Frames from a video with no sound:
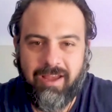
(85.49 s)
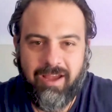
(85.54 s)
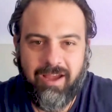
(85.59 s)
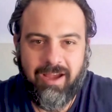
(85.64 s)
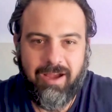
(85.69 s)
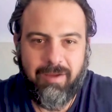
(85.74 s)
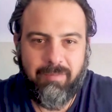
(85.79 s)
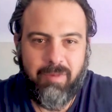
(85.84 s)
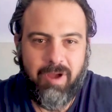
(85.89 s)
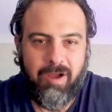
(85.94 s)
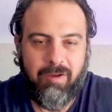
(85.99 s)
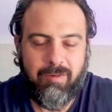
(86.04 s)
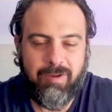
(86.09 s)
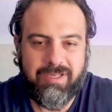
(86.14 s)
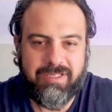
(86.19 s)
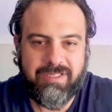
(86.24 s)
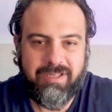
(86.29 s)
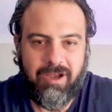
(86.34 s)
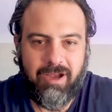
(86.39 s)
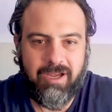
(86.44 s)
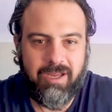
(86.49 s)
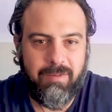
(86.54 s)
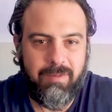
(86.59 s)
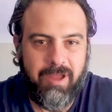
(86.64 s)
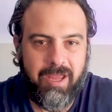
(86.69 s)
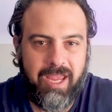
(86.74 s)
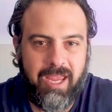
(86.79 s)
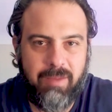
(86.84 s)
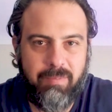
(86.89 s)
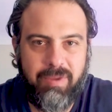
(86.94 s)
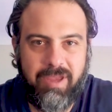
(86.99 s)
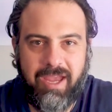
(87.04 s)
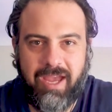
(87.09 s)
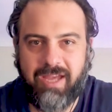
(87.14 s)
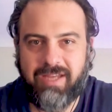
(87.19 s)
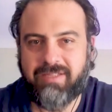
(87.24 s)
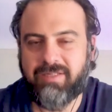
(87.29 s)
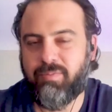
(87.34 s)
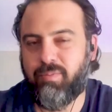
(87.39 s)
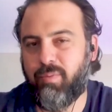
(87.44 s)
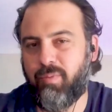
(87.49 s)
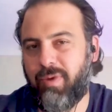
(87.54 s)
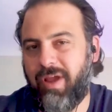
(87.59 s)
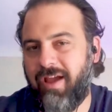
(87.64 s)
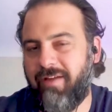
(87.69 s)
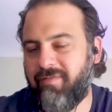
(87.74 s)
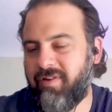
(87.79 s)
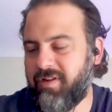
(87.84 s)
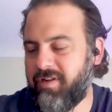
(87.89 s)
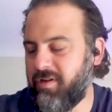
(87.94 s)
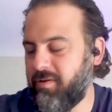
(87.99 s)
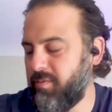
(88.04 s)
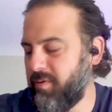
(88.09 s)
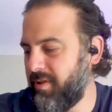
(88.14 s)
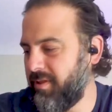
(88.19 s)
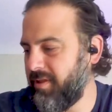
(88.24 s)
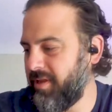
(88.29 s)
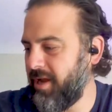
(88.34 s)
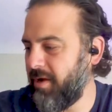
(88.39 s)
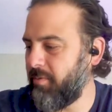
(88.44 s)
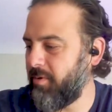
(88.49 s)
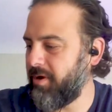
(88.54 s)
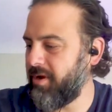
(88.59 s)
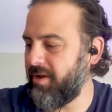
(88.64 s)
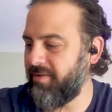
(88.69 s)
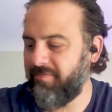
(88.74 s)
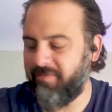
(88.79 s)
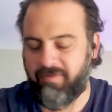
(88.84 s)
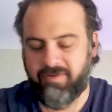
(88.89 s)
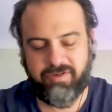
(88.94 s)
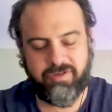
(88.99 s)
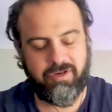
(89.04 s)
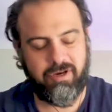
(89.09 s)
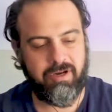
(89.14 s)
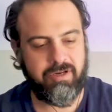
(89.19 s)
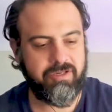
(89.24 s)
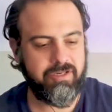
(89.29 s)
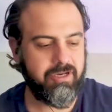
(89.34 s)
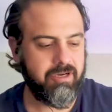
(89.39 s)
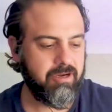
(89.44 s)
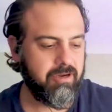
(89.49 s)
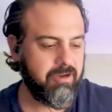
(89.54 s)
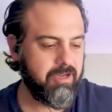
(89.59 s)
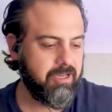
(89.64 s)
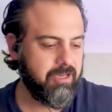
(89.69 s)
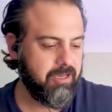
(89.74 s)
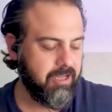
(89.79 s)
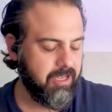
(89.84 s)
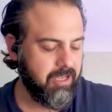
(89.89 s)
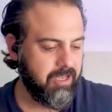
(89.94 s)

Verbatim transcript: um, always talking about A P Is having to do with network infrastructure and,